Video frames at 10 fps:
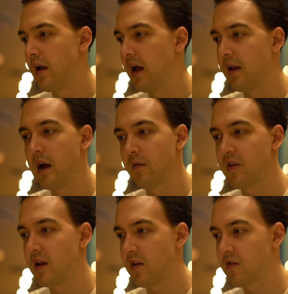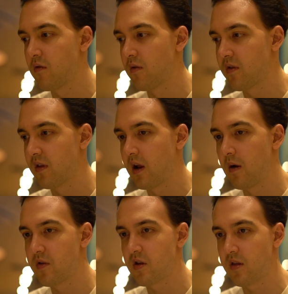And I was getting scores that
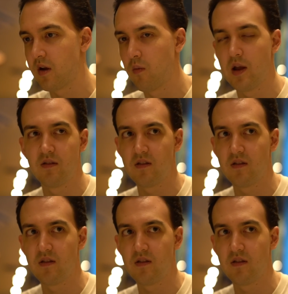I was just like, wait,